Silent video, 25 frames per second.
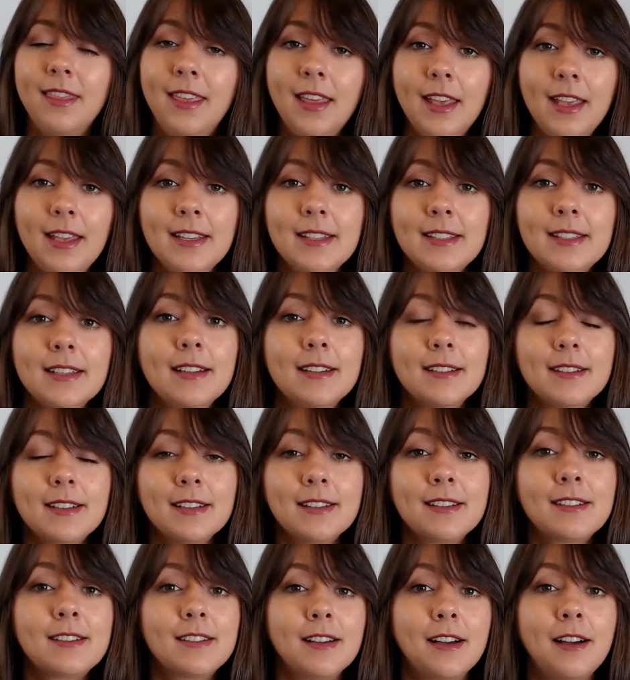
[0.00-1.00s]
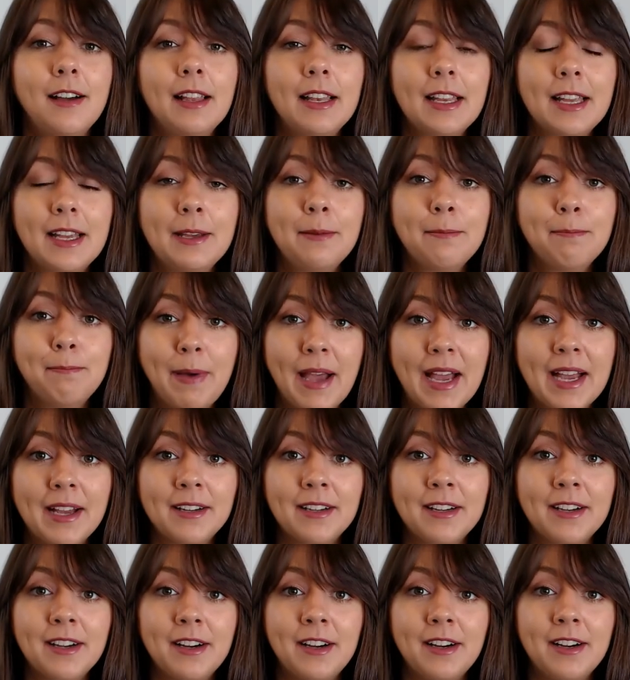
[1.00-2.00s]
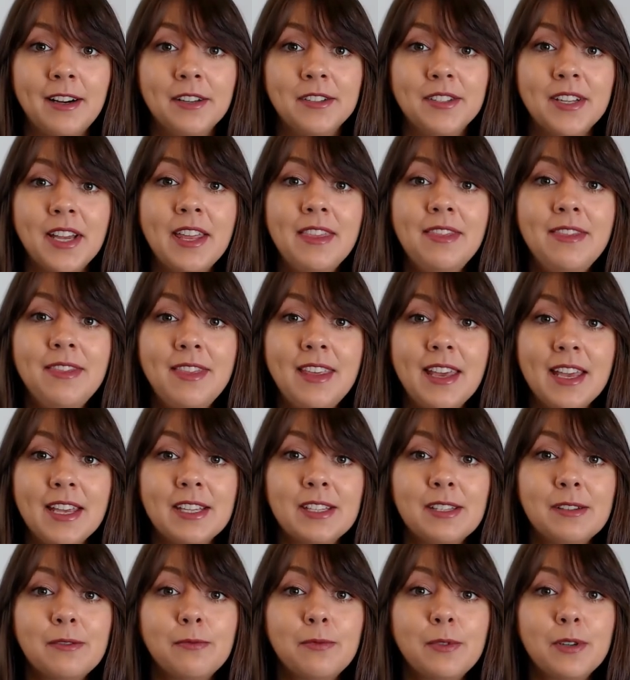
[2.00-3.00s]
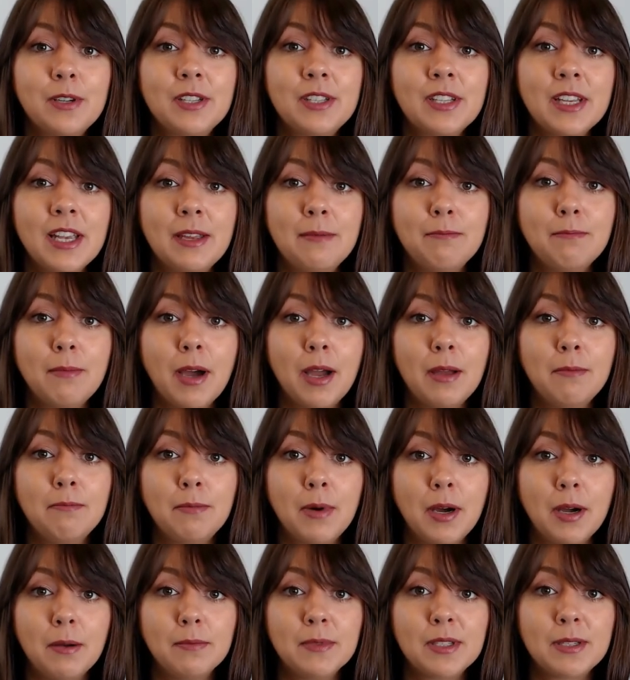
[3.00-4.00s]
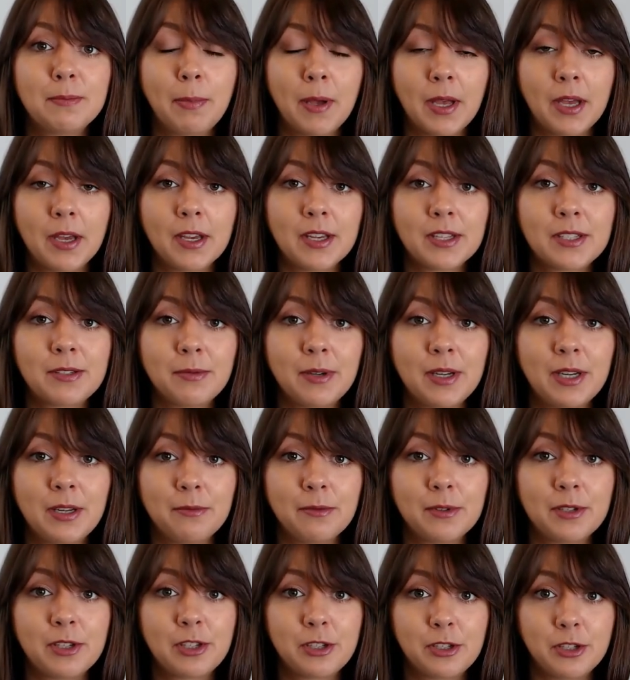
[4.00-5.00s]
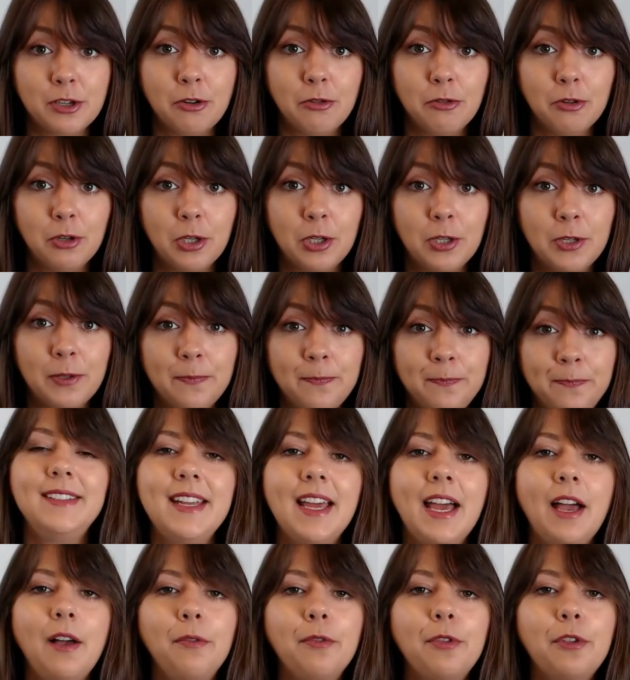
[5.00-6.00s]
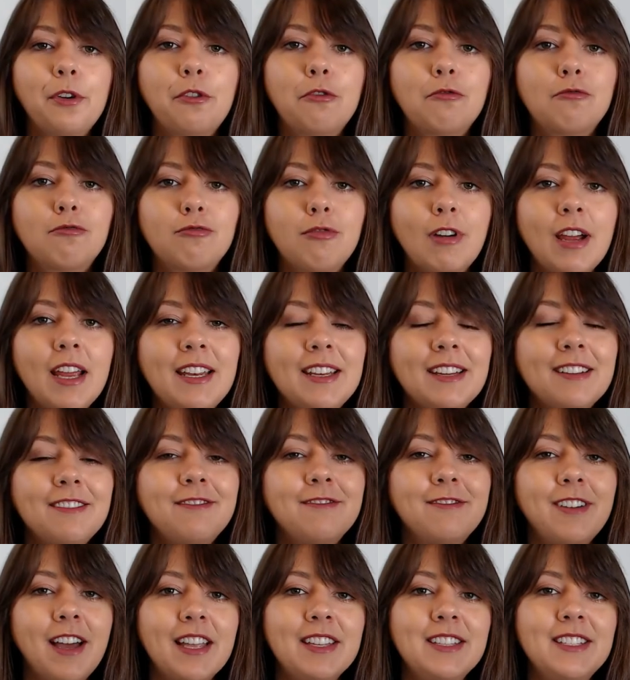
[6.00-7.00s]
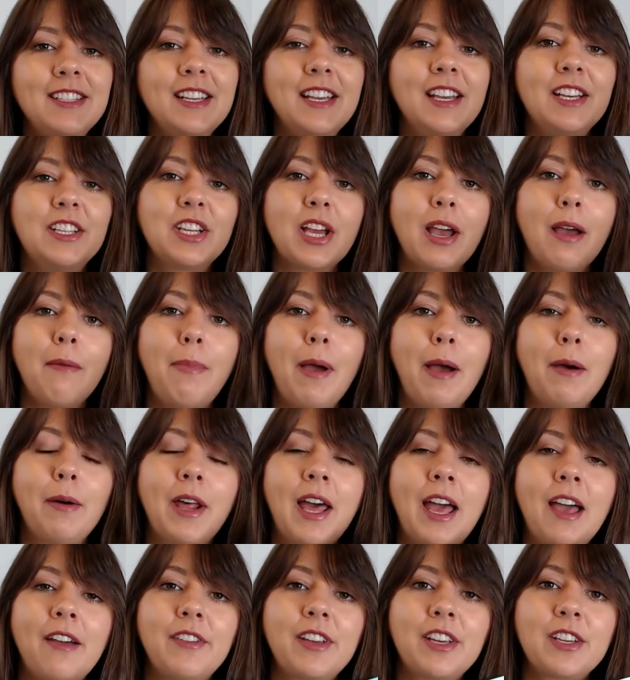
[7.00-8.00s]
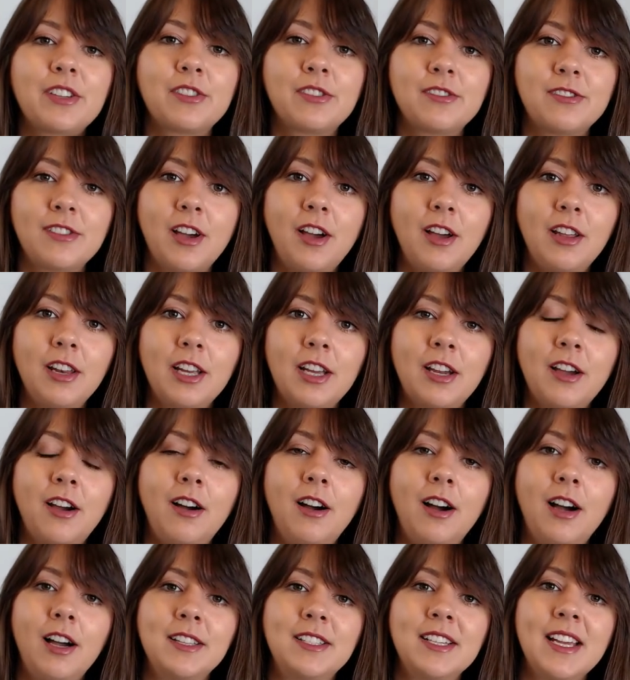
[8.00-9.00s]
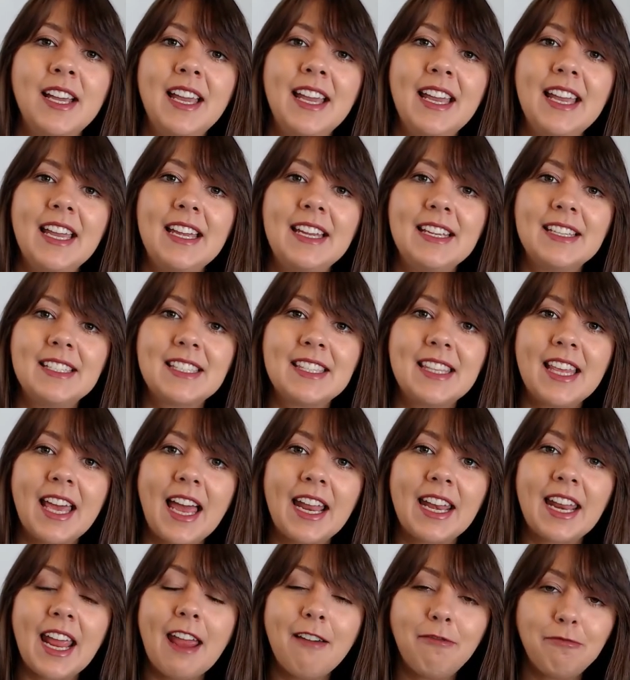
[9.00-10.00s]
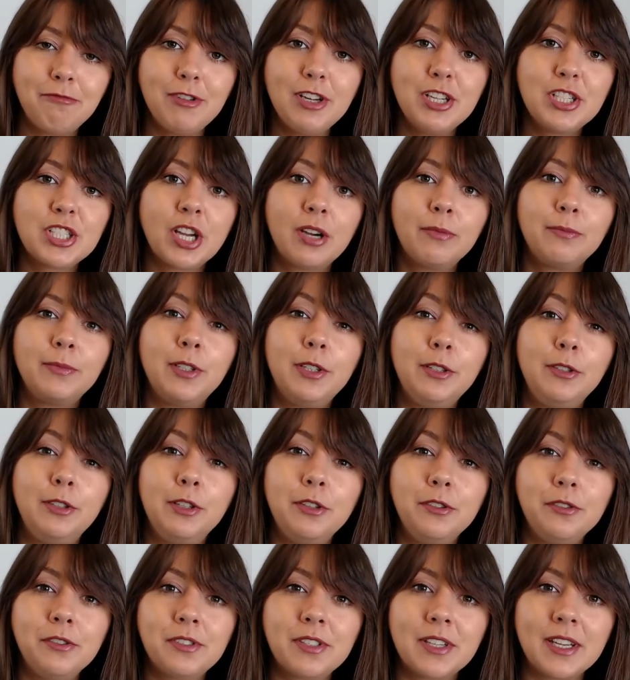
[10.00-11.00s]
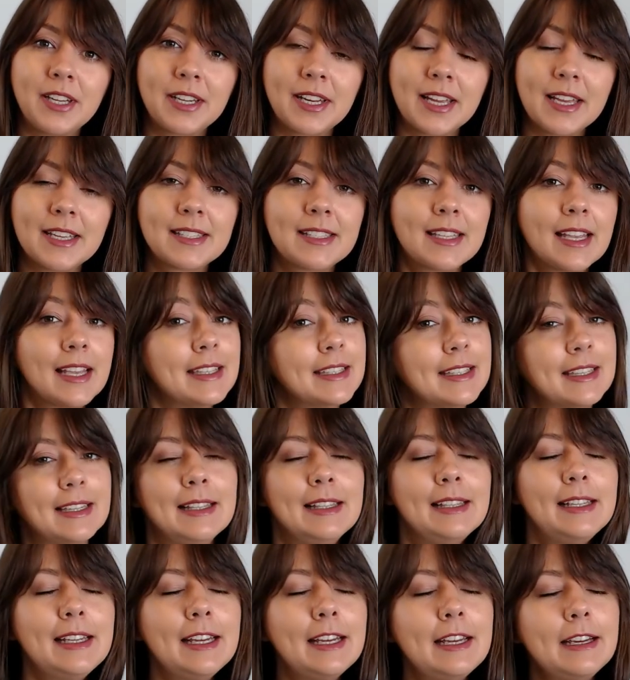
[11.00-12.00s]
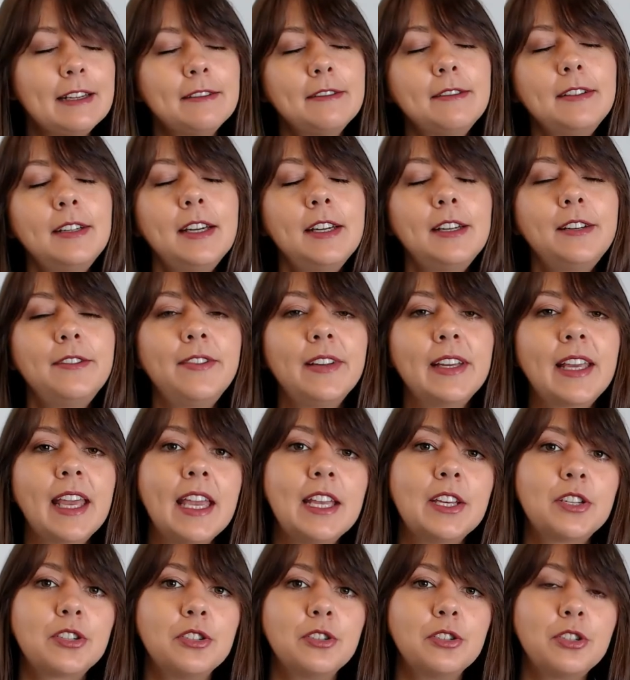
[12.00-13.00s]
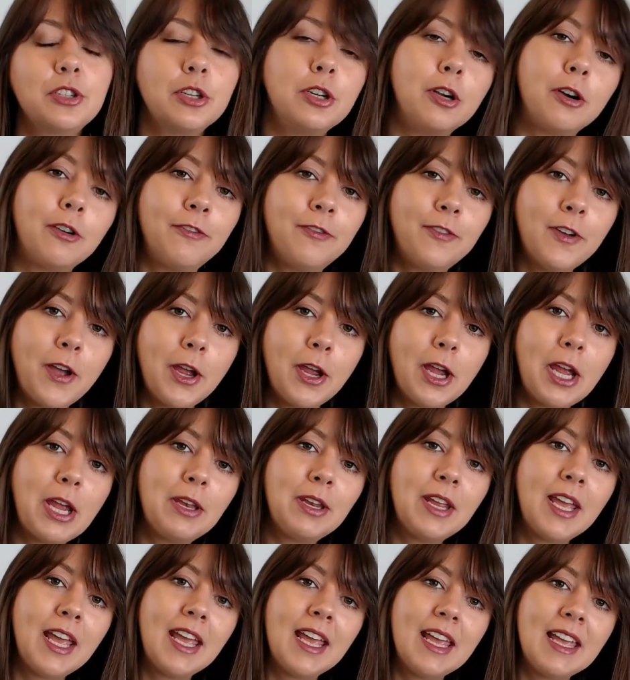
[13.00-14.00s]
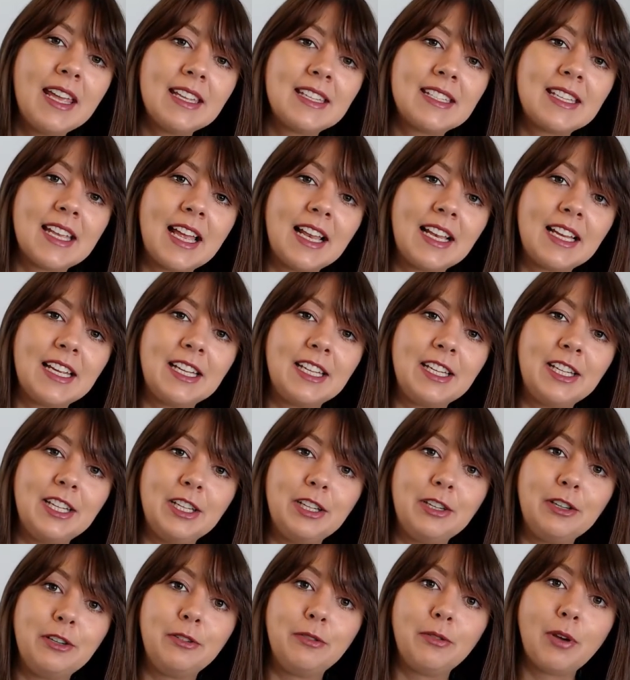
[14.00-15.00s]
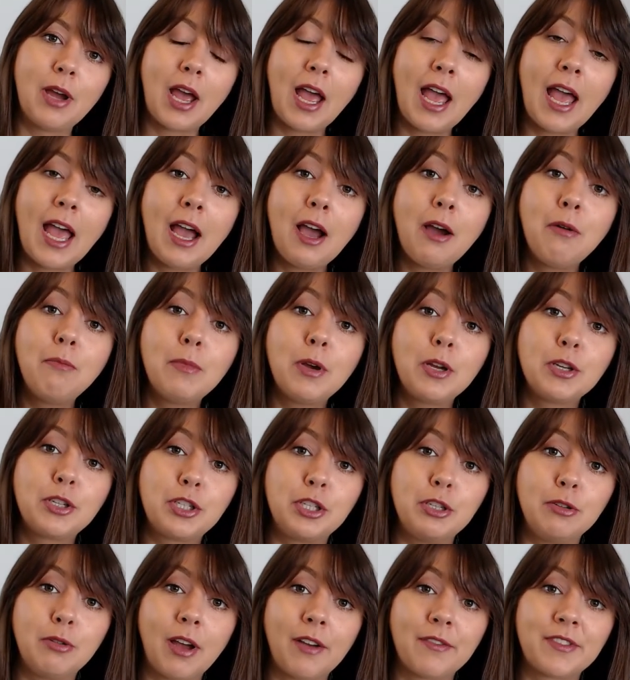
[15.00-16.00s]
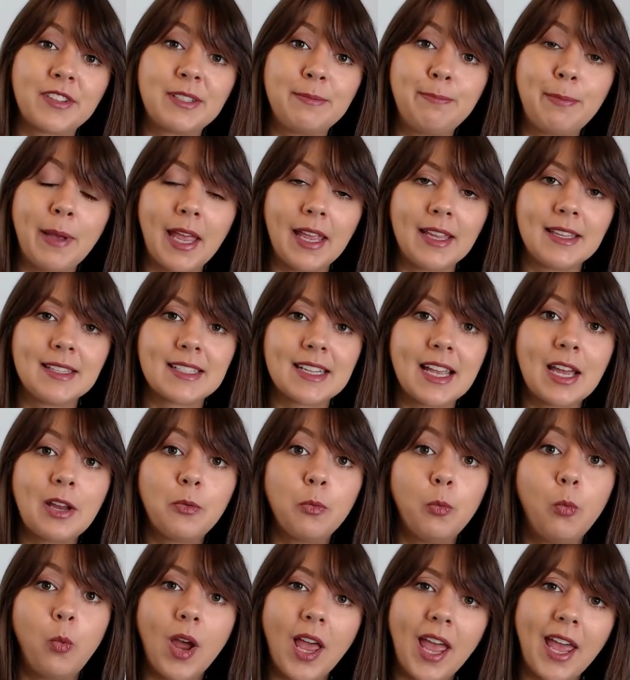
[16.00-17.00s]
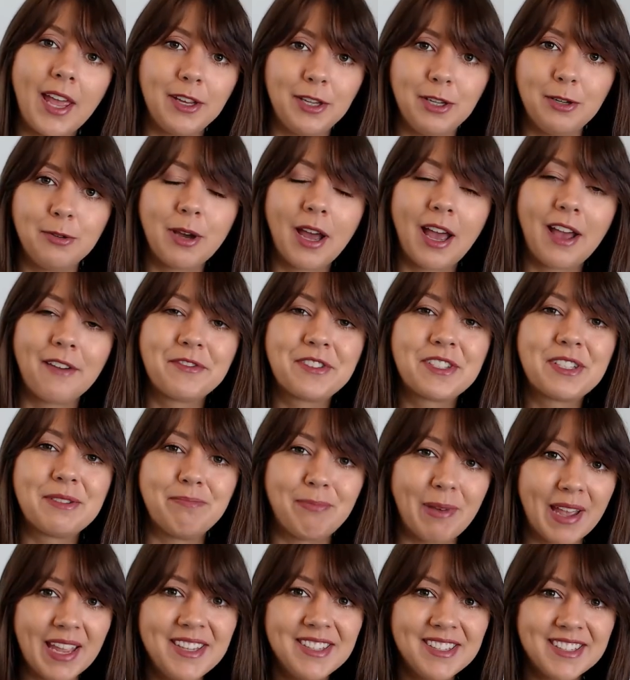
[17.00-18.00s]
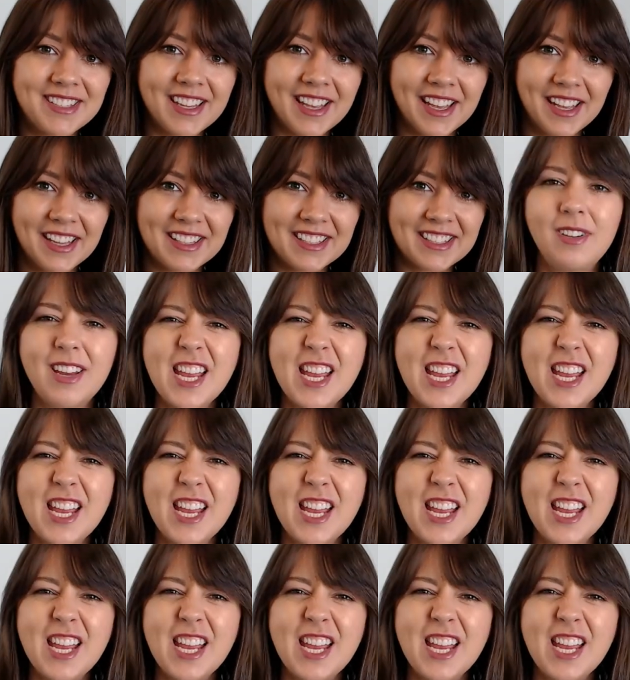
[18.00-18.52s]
This is a Starling bank card, and this was in my mum's purse when it was stolen. Now, the great advantage about having a Starling card is that every time you use it, it sends a little notification to your phone telling you how much you have spent and where you have spent it.